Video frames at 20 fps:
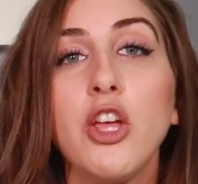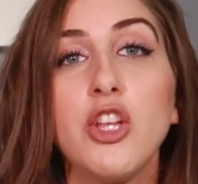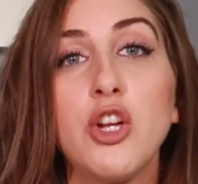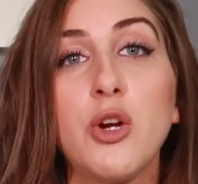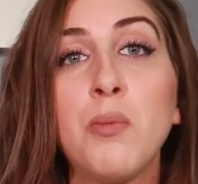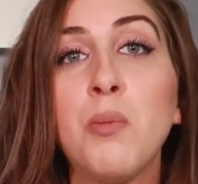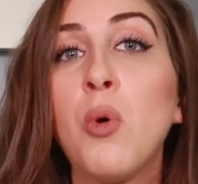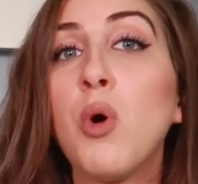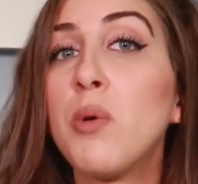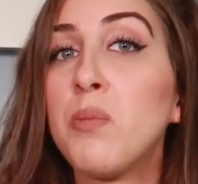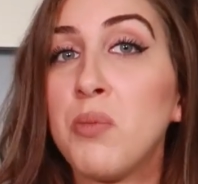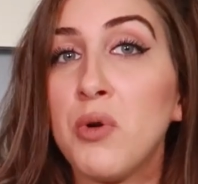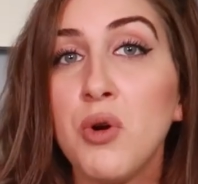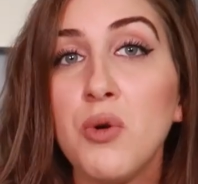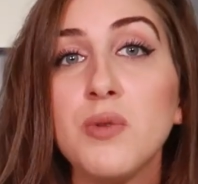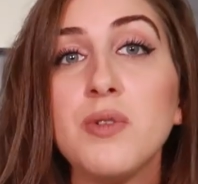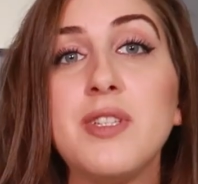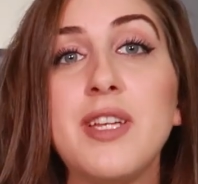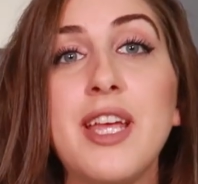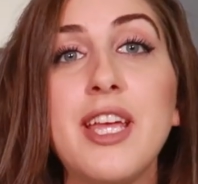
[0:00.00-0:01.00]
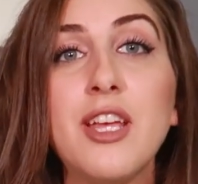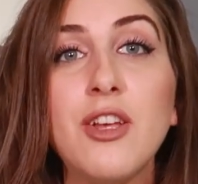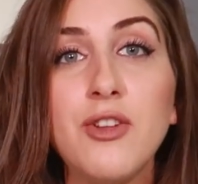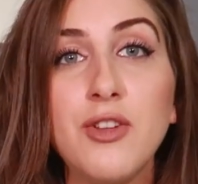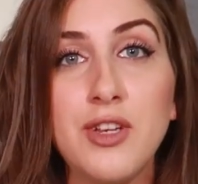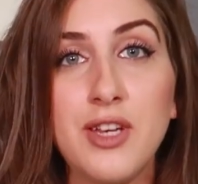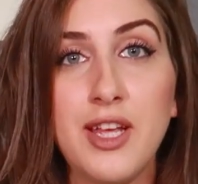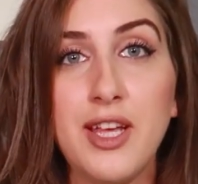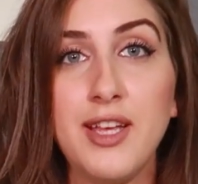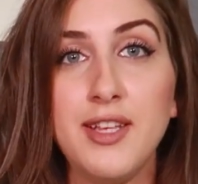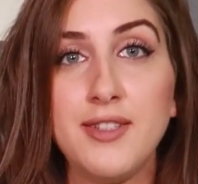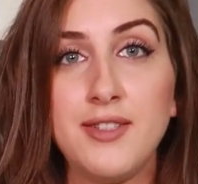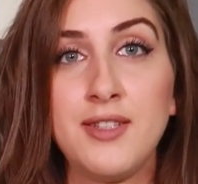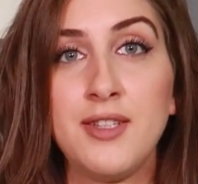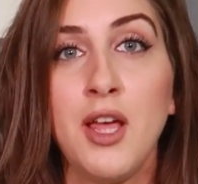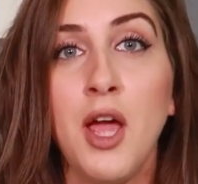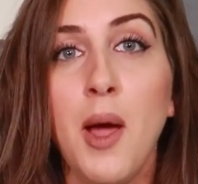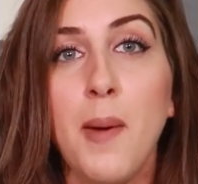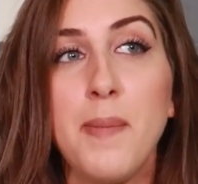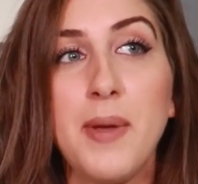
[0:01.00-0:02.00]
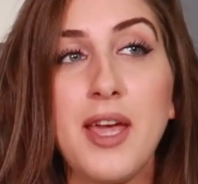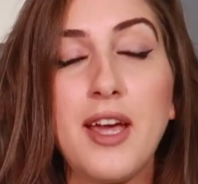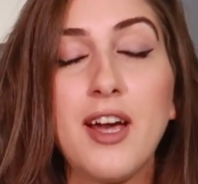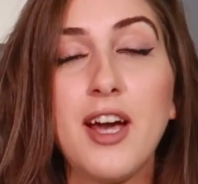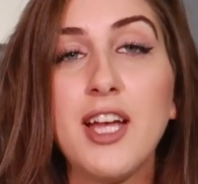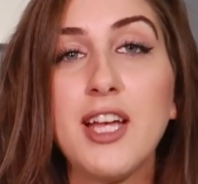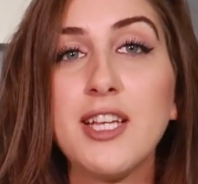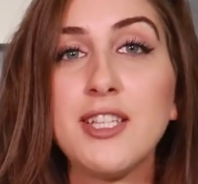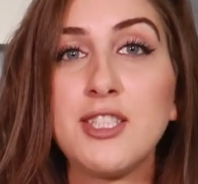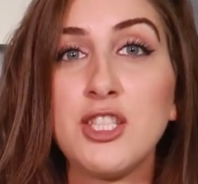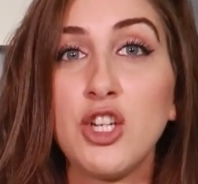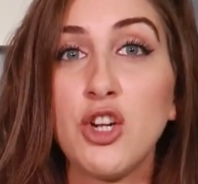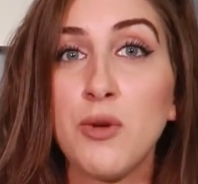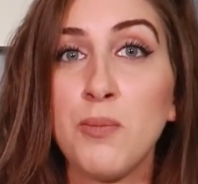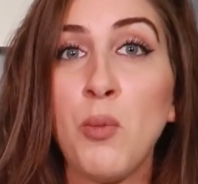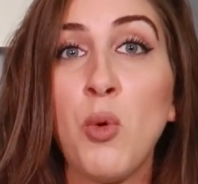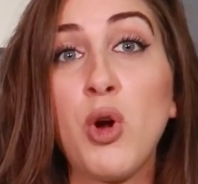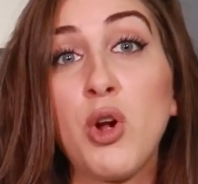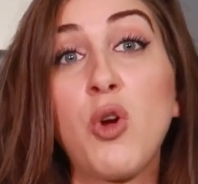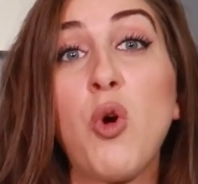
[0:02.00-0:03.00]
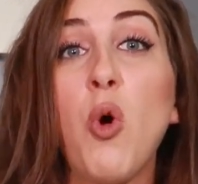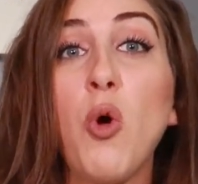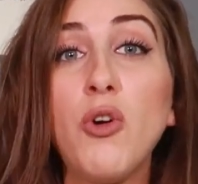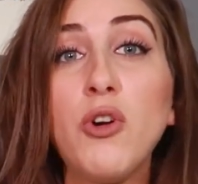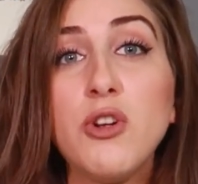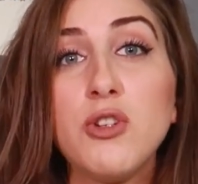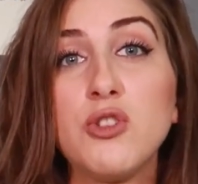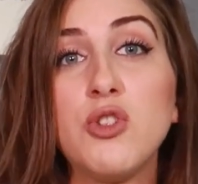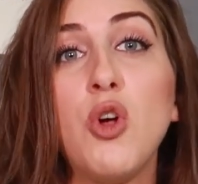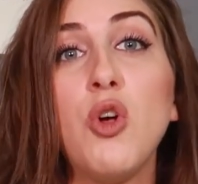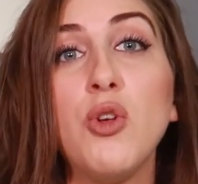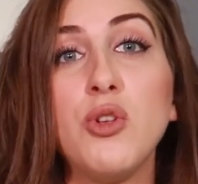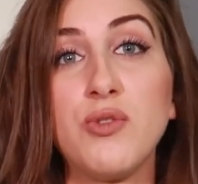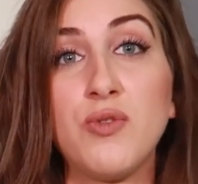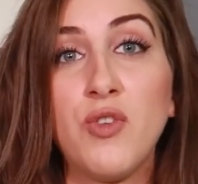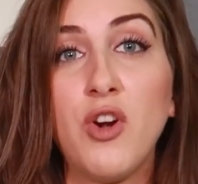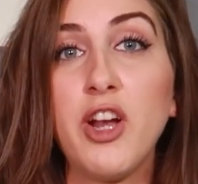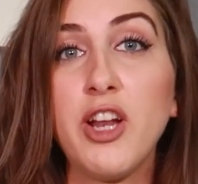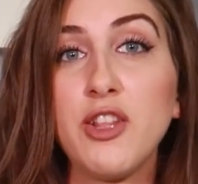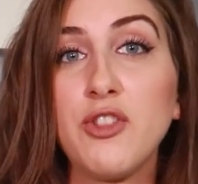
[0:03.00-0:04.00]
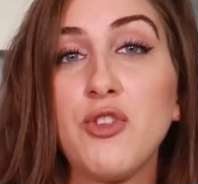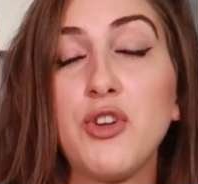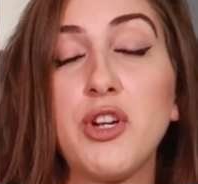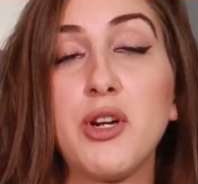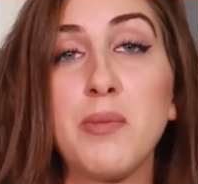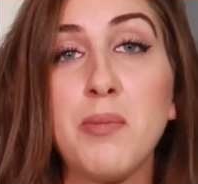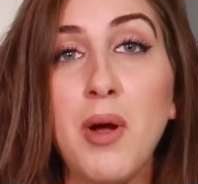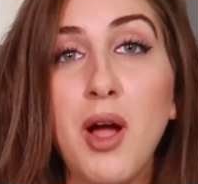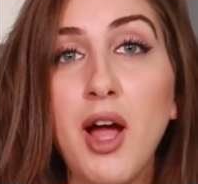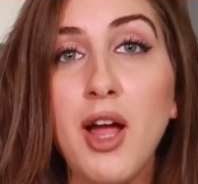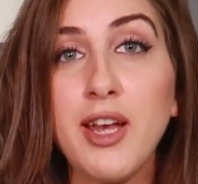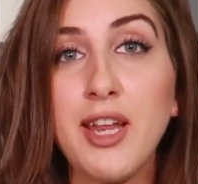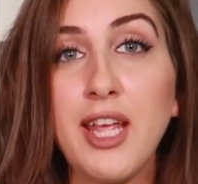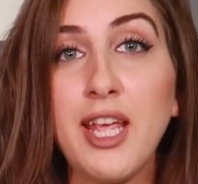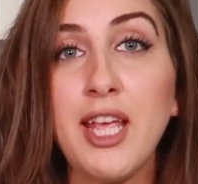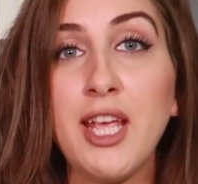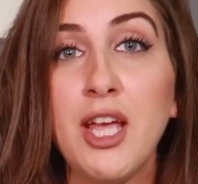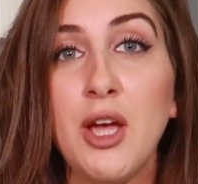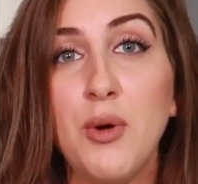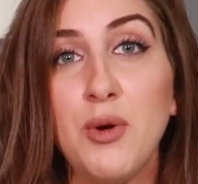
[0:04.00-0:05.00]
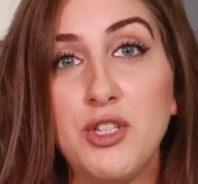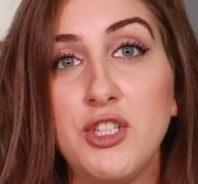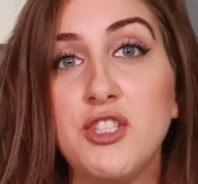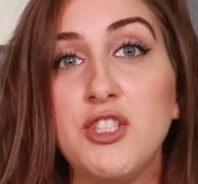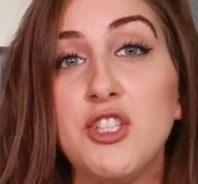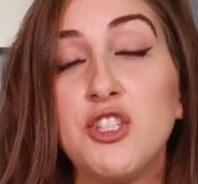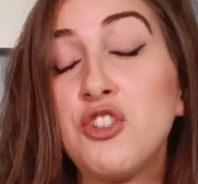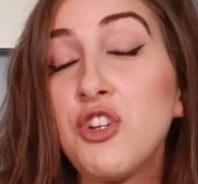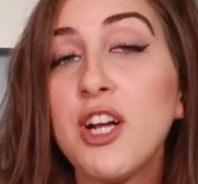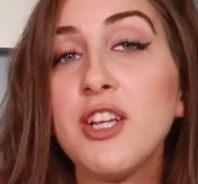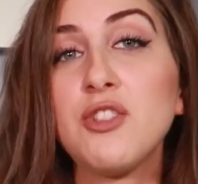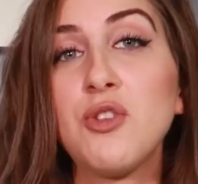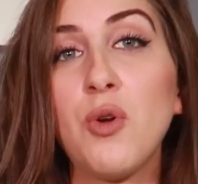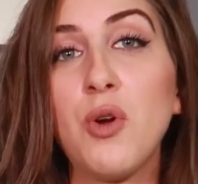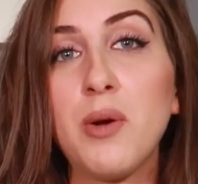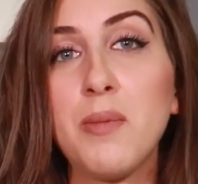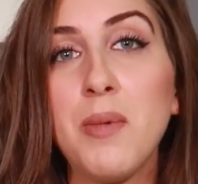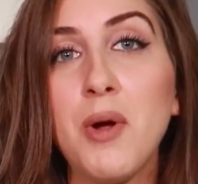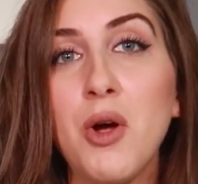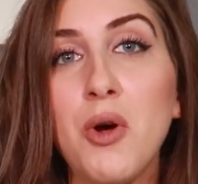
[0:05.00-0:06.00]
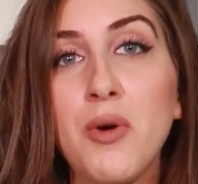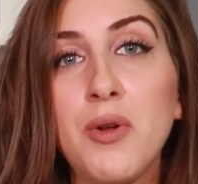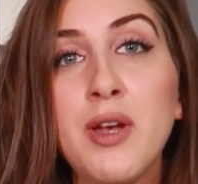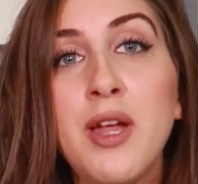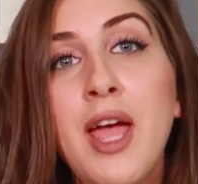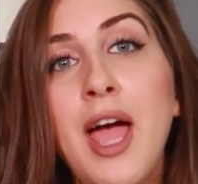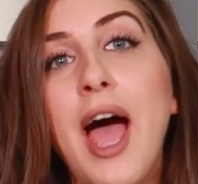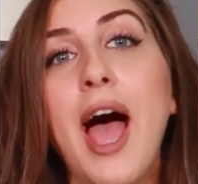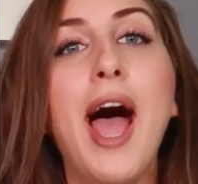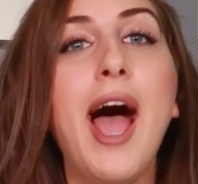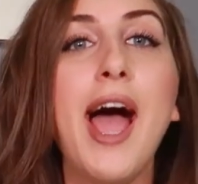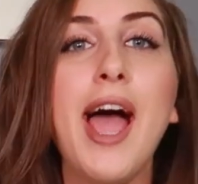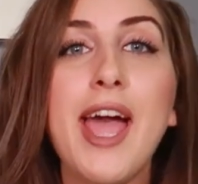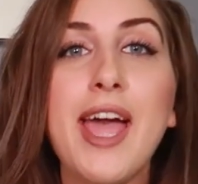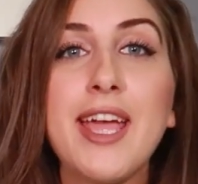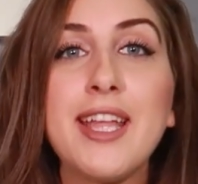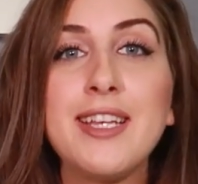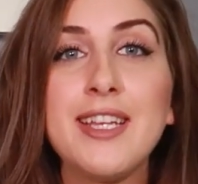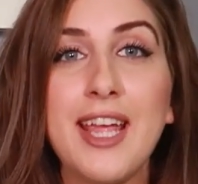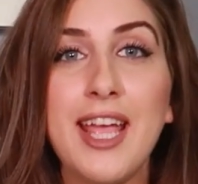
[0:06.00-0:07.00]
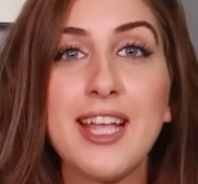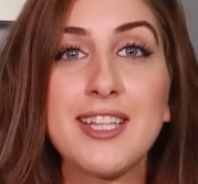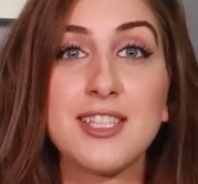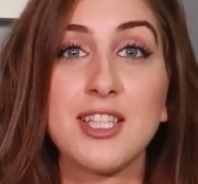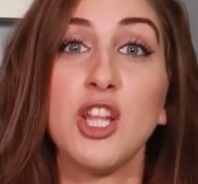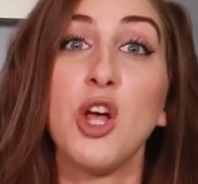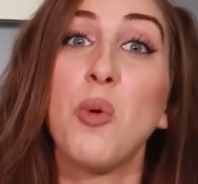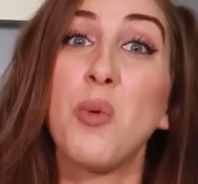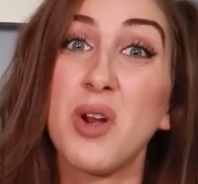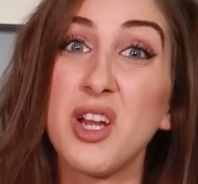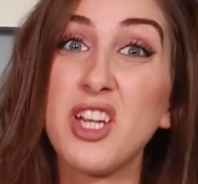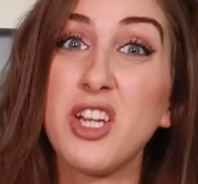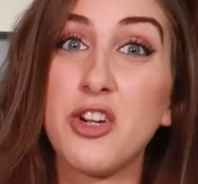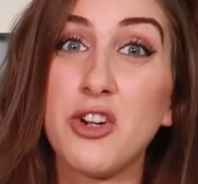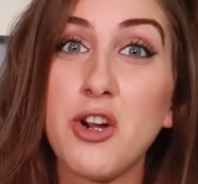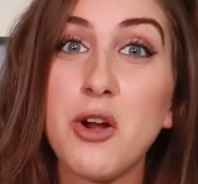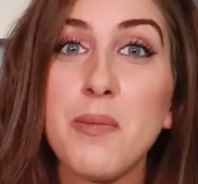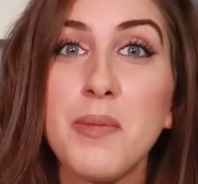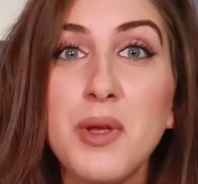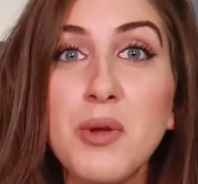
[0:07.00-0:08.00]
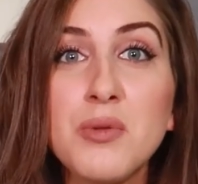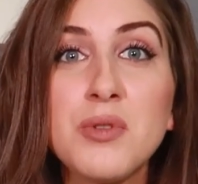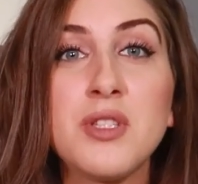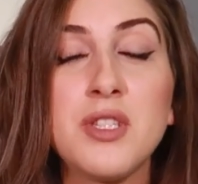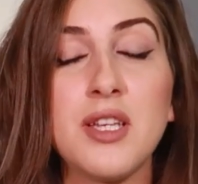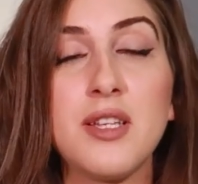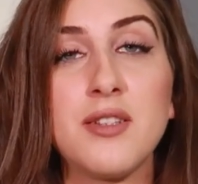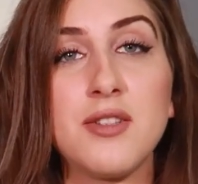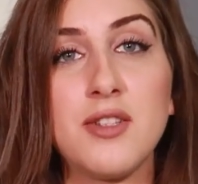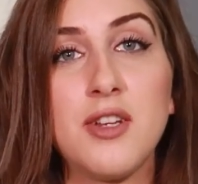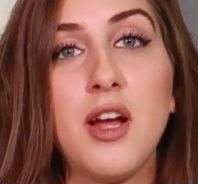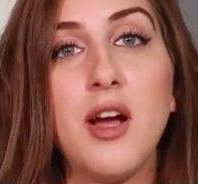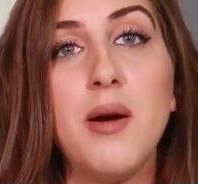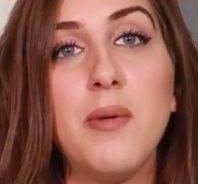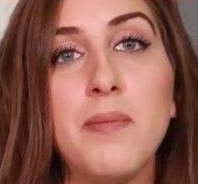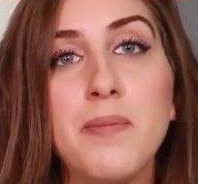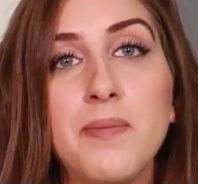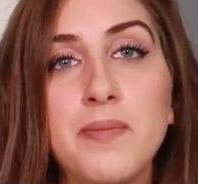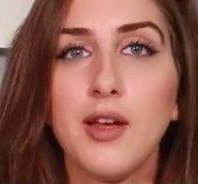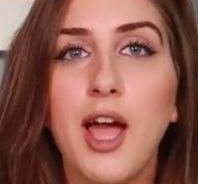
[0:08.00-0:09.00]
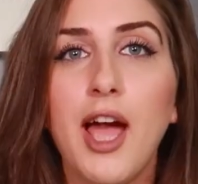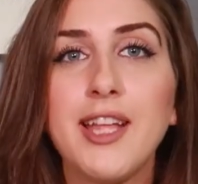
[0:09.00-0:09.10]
You're more prone to illness because more cortisol is running through your body, which is the stress hormone, and it's lowering your immune system.